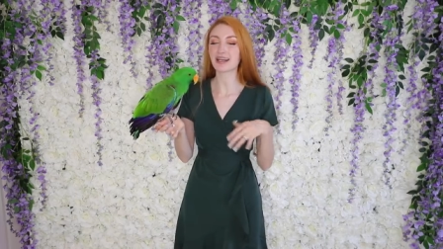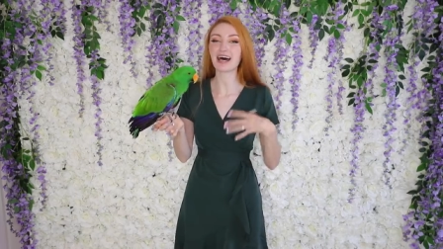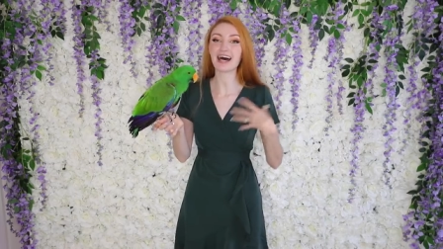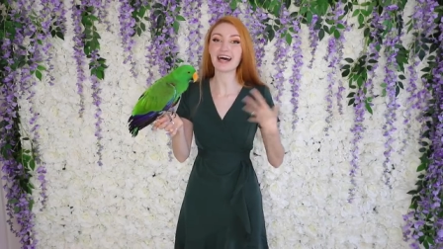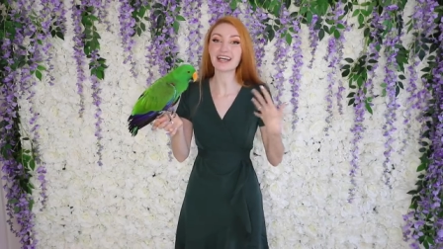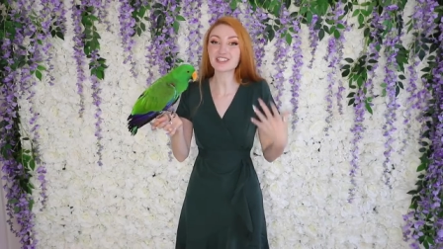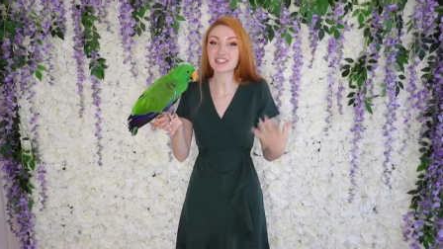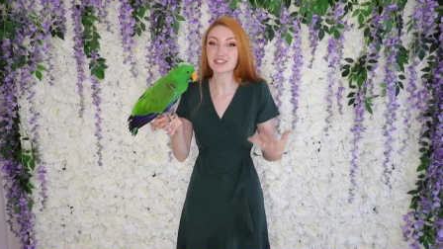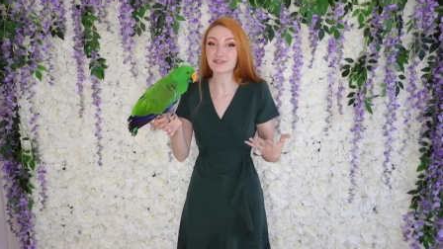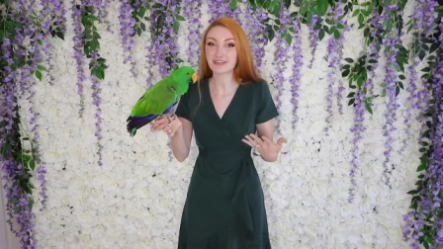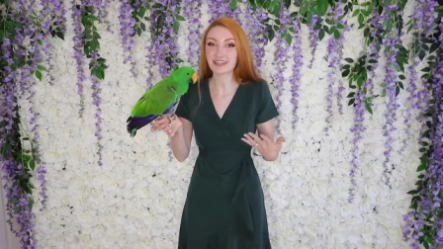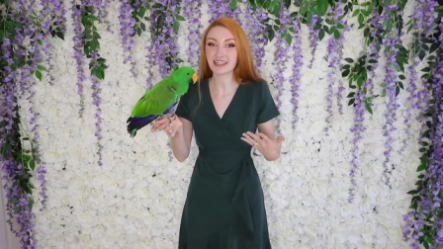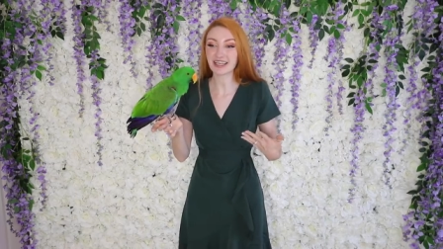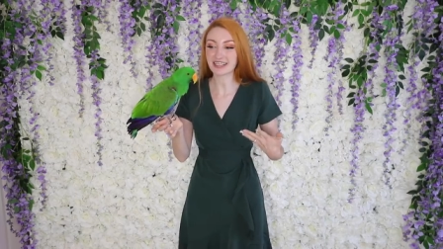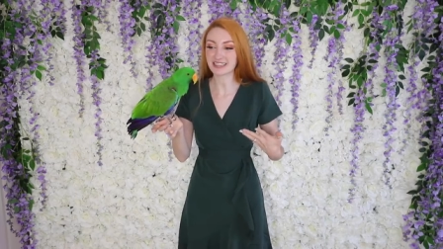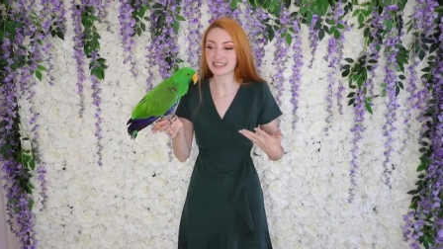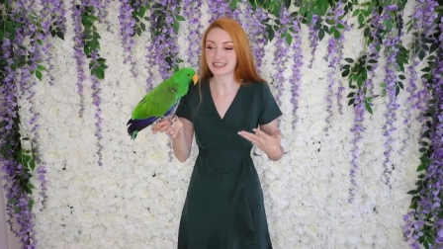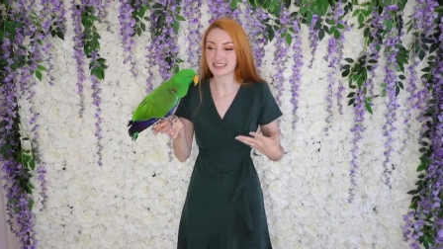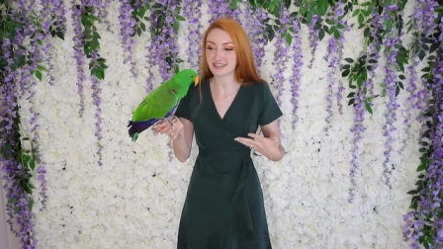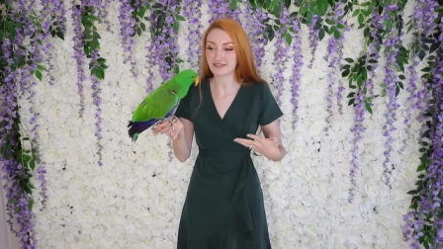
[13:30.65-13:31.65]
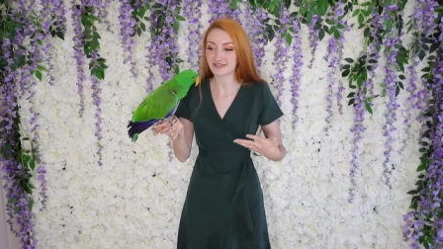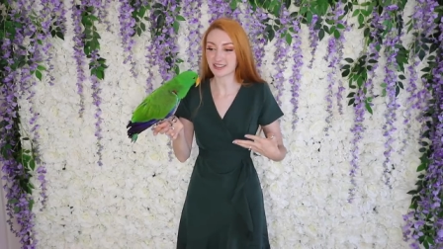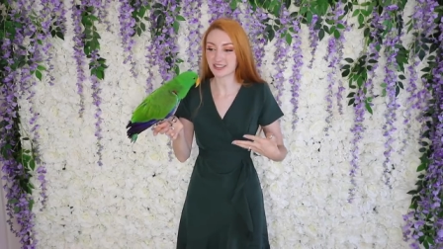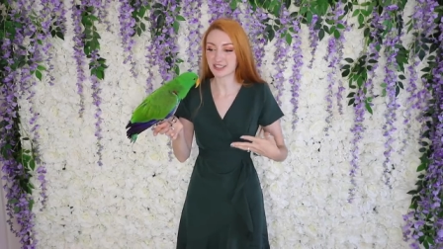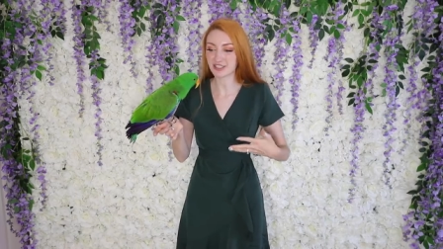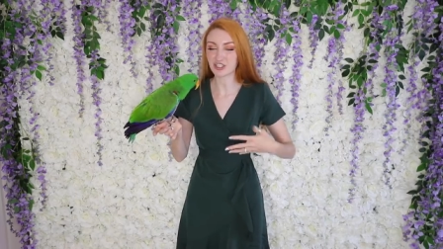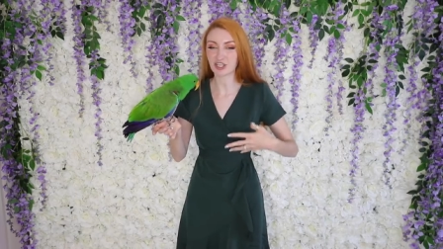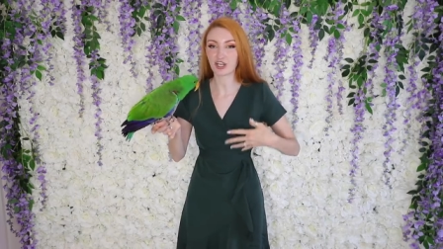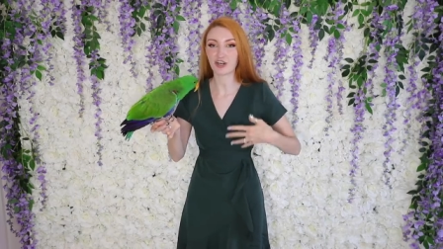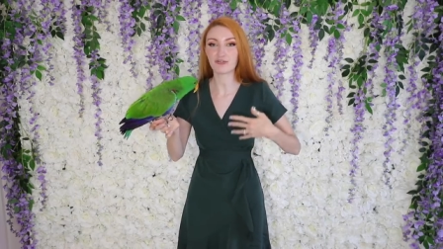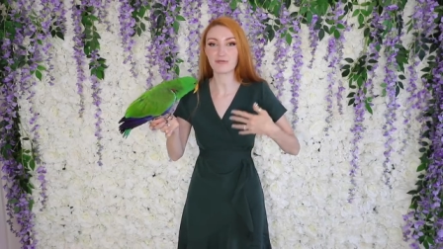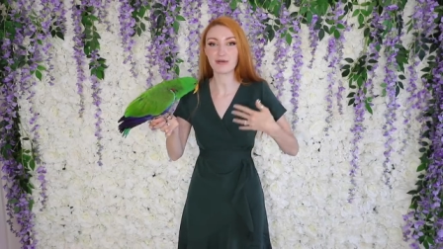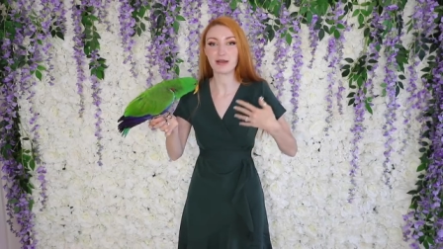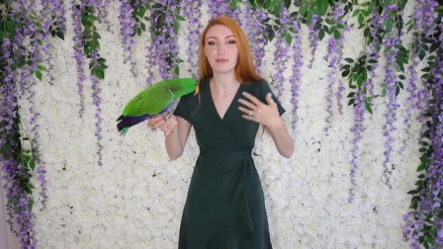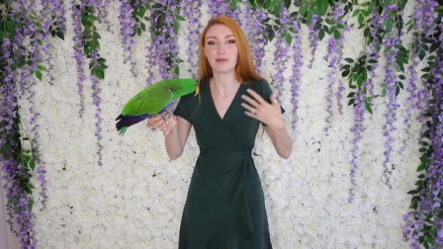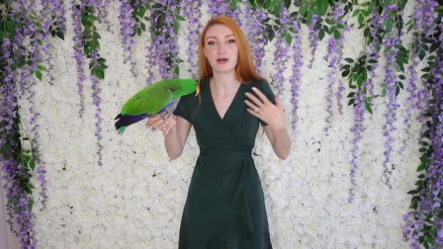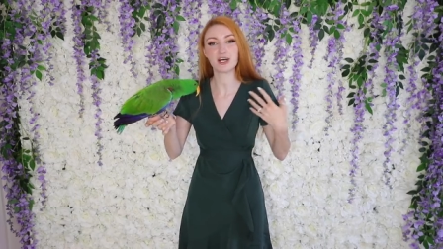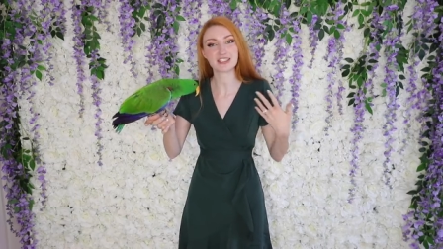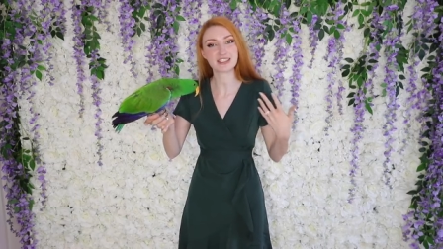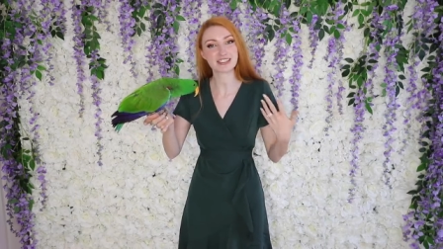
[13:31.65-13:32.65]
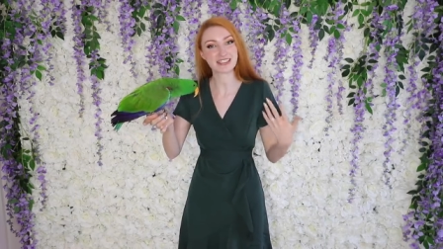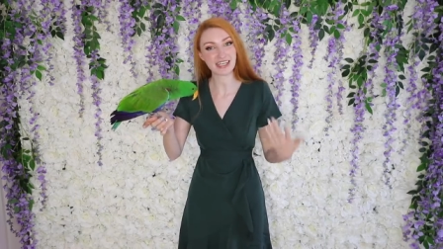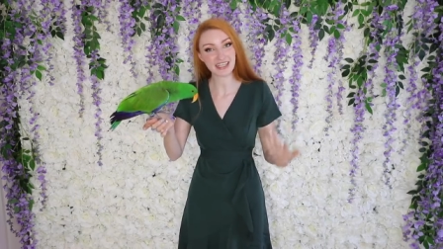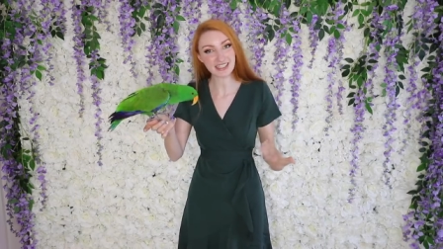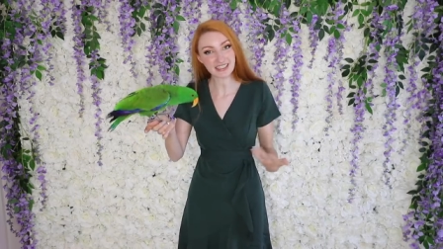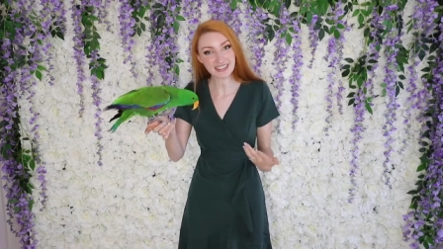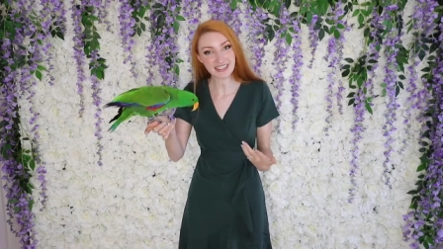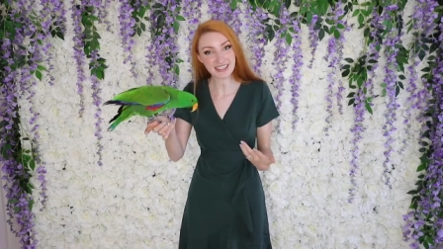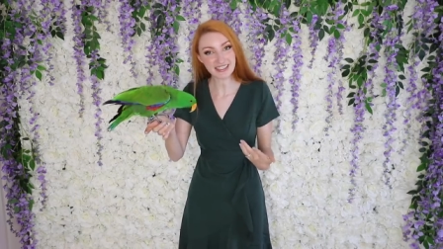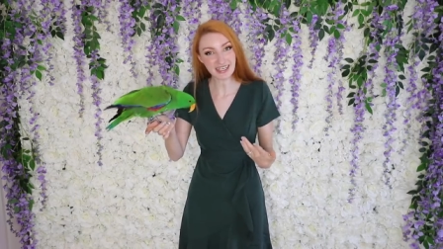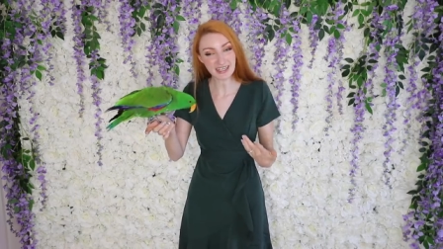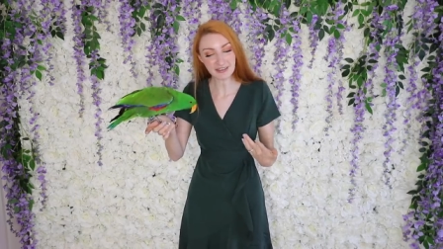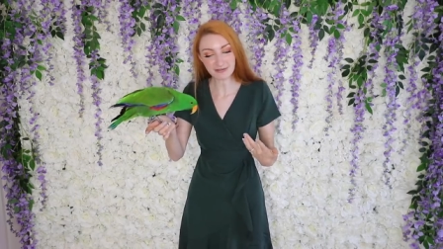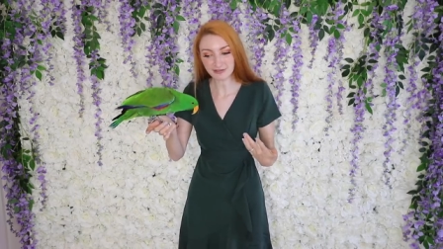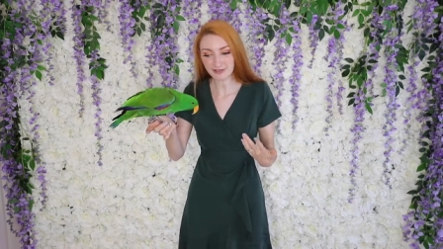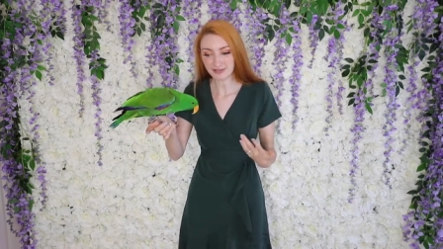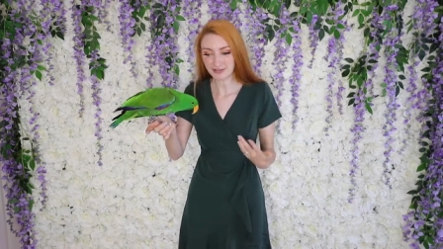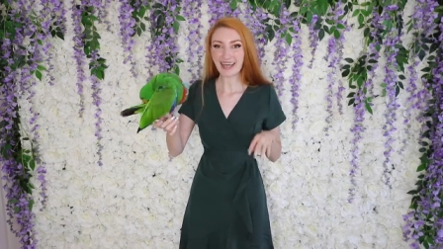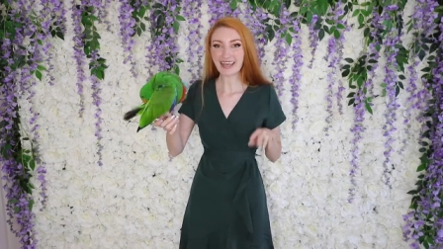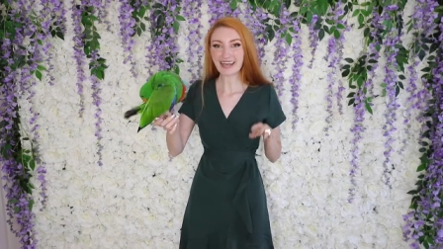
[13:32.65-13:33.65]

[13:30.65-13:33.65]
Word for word: I just feel like it doesn't really show off my personality enough.